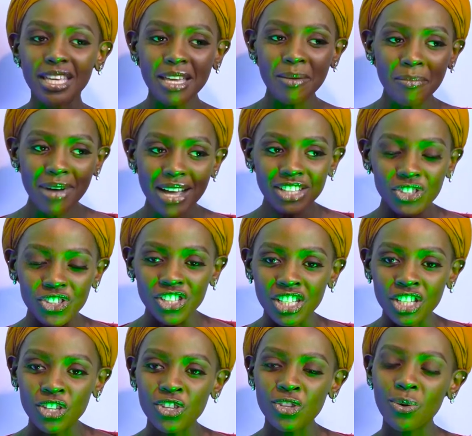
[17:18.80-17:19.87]

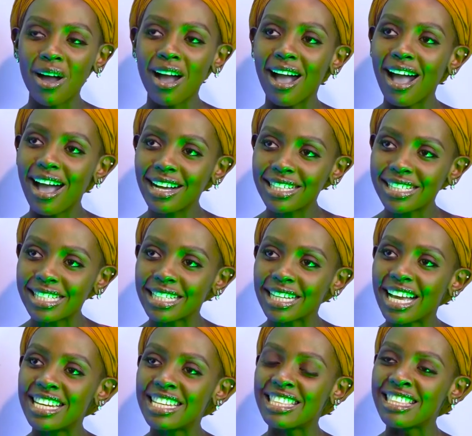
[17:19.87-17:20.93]
Imagine you are acting
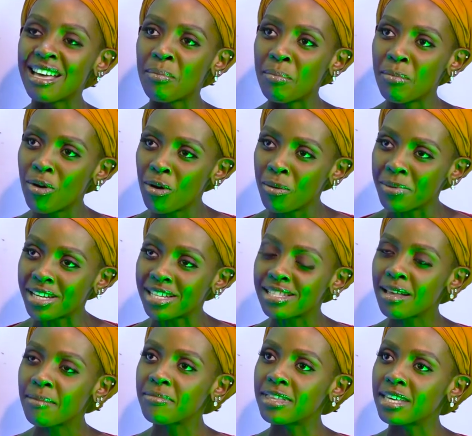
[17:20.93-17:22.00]
and in the moment
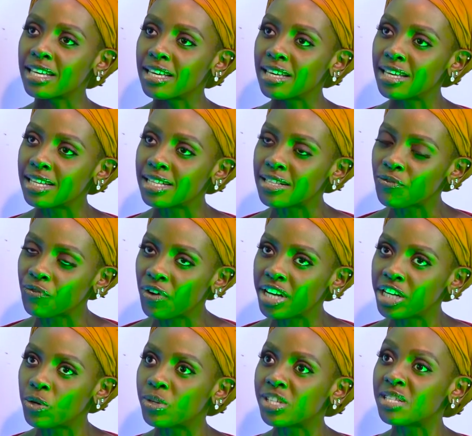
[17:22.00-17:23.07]
something is
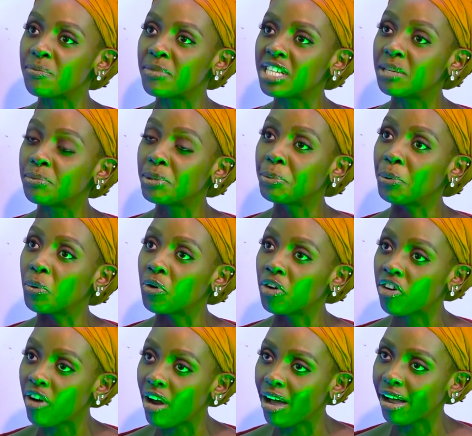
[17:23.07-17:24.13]
funny or it's making people
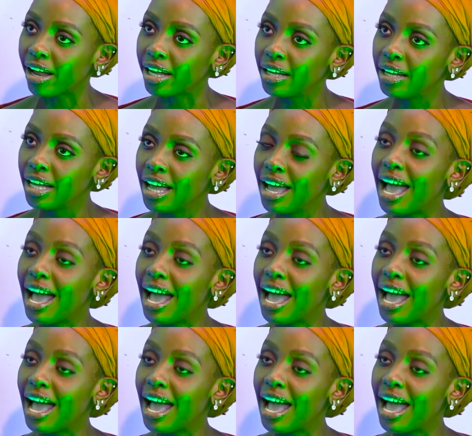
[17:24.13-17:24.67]
cry